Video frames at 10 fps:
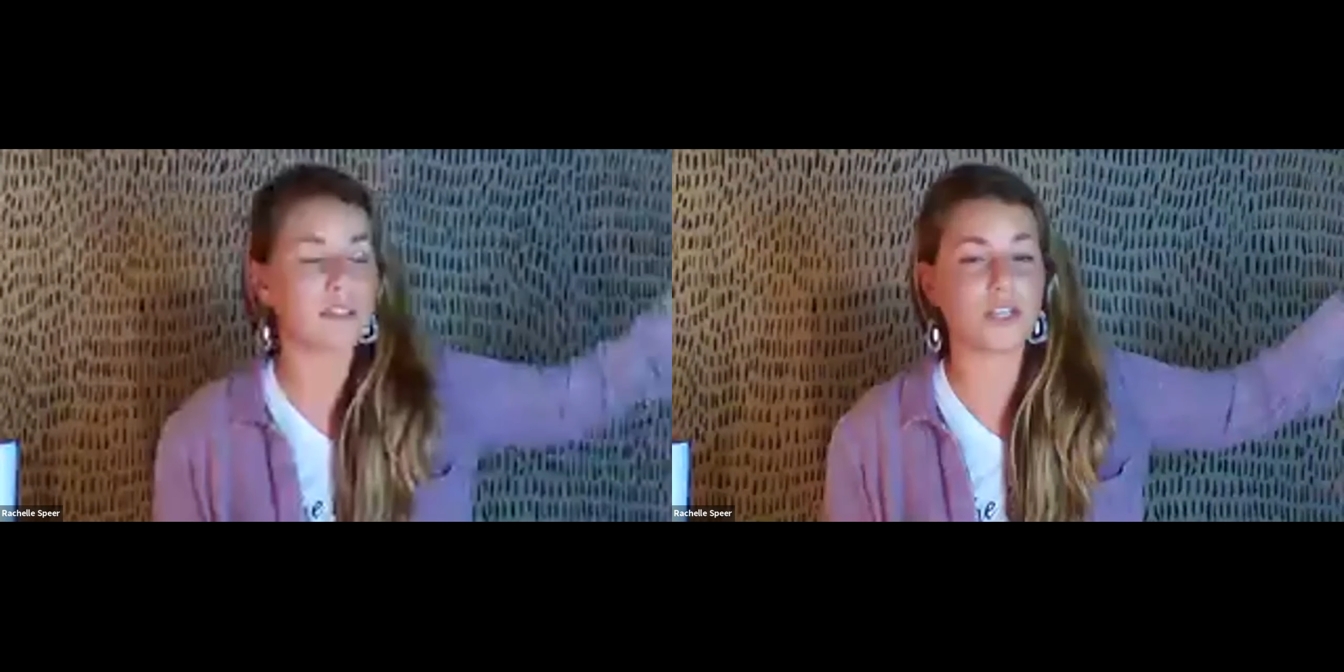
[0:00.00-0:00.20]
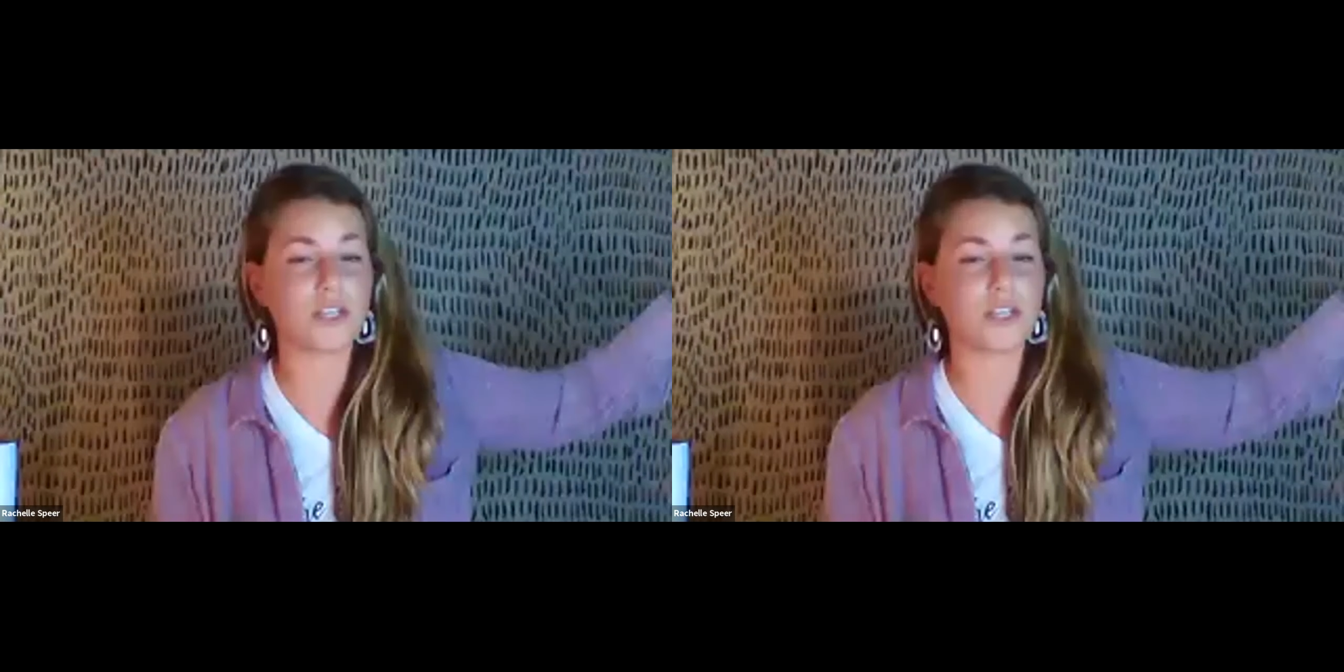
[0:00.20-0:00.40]

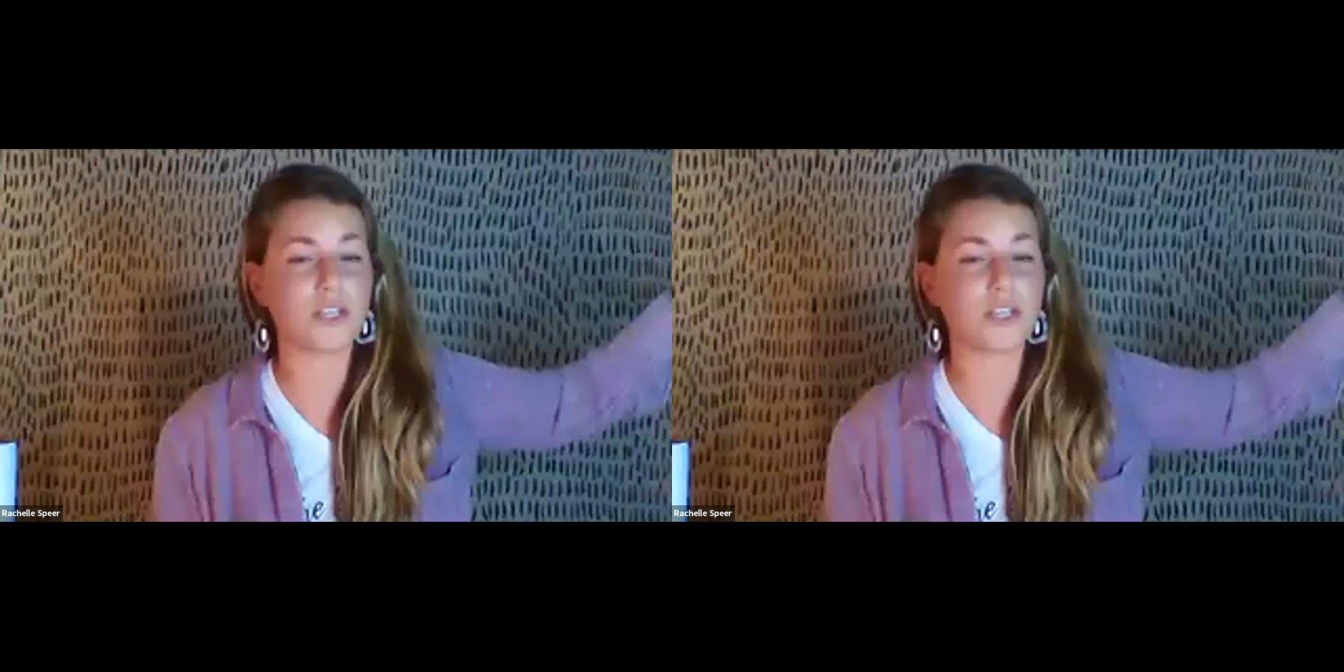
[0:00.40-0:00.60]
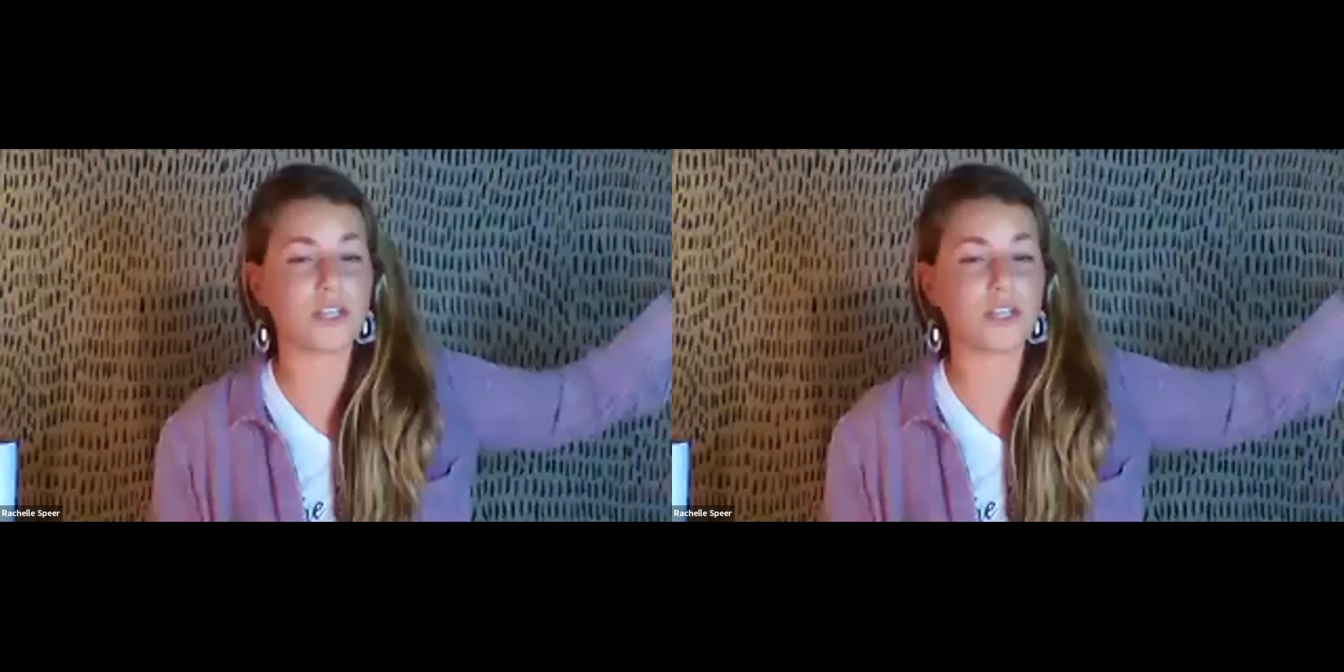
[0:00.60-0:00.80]
I feel
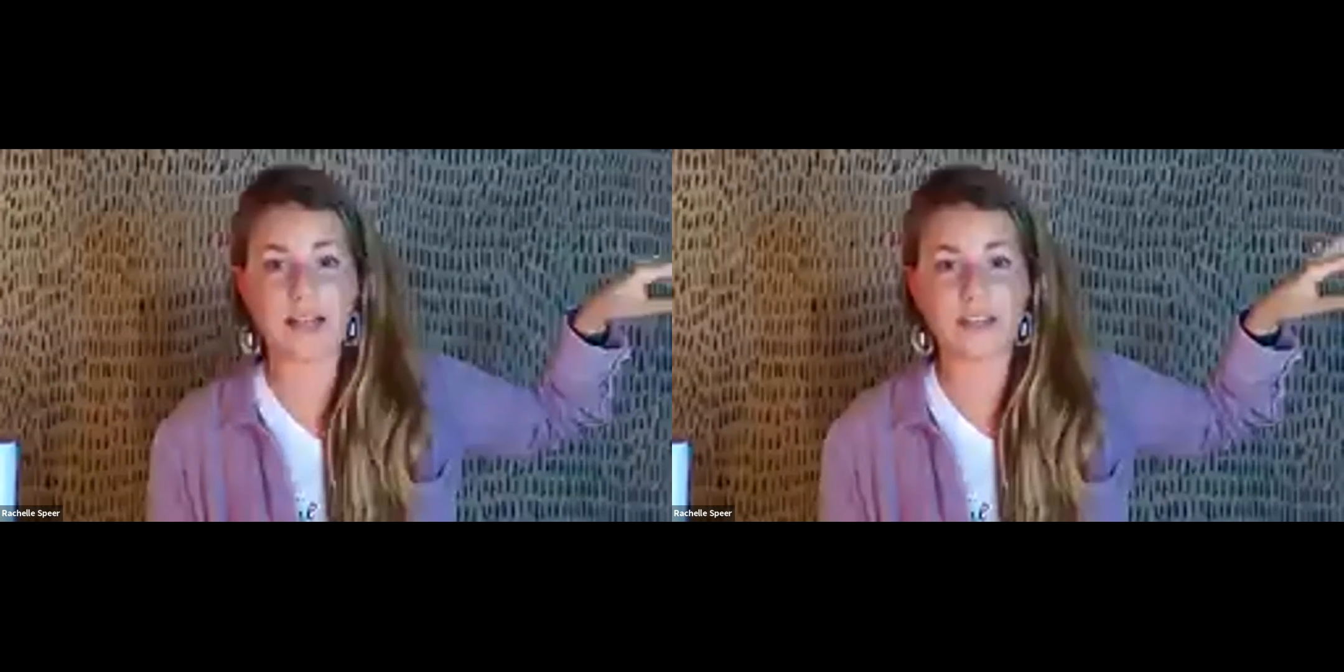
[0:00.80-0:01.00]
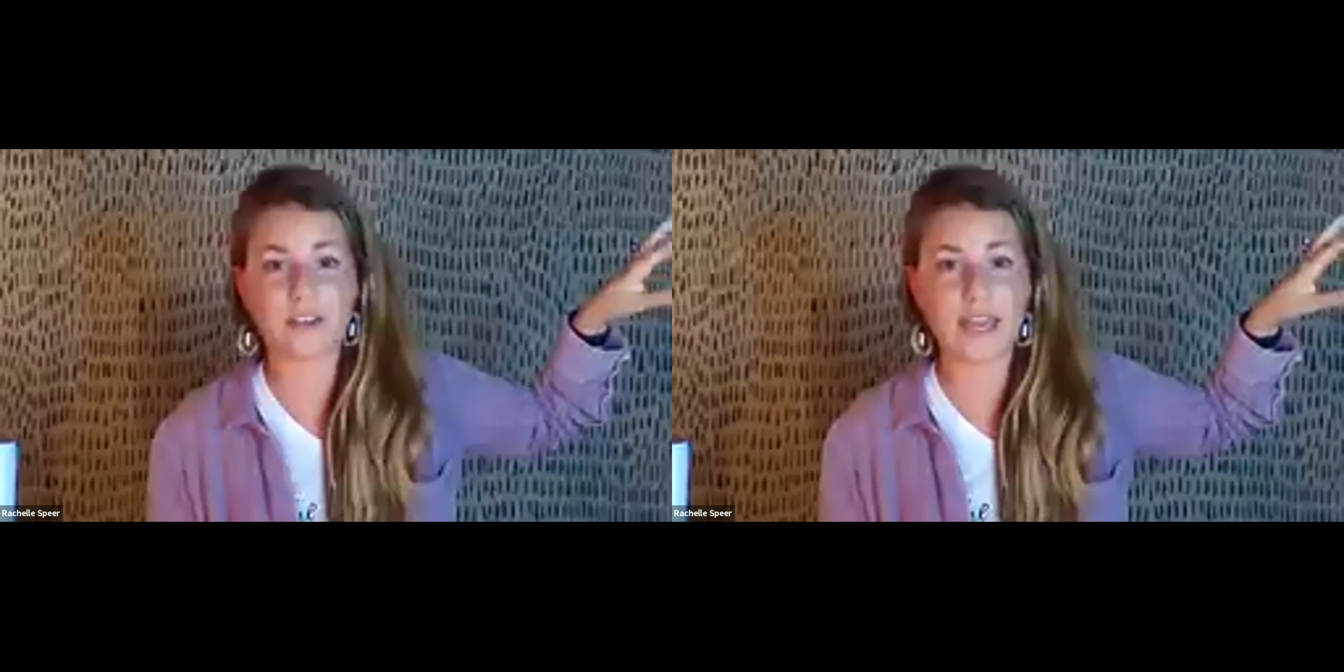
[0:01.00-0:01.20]
like,
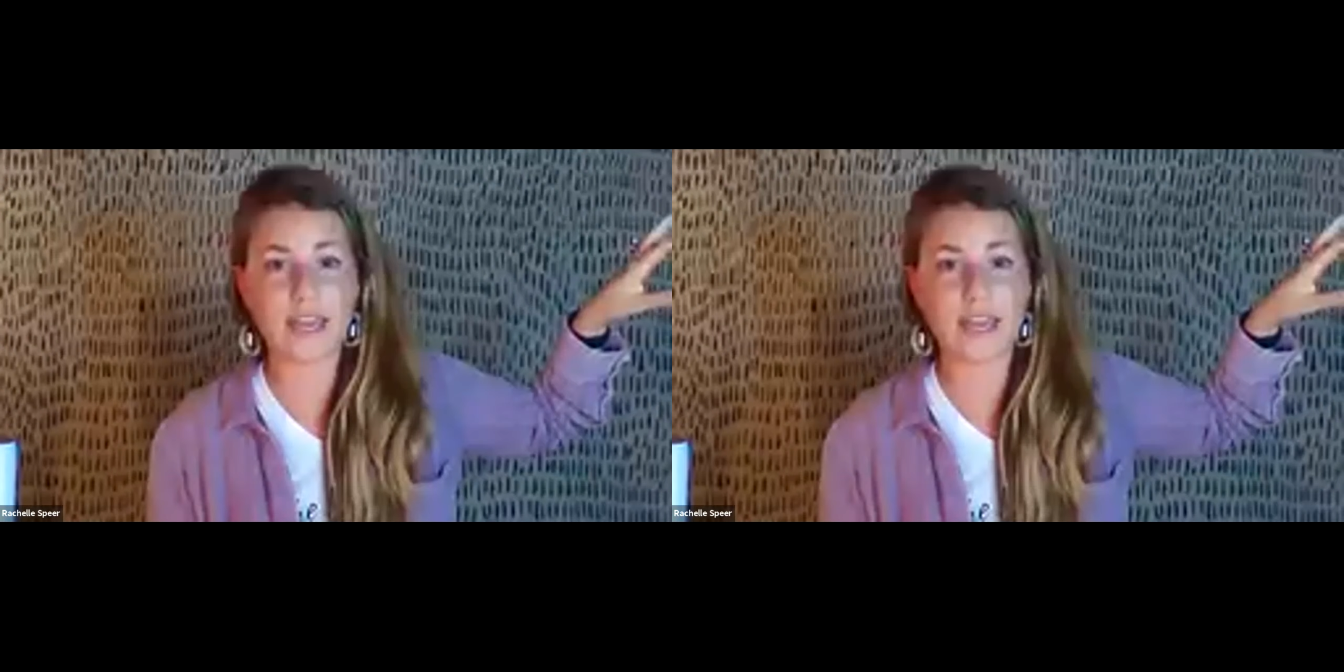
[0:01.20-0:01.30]
okay?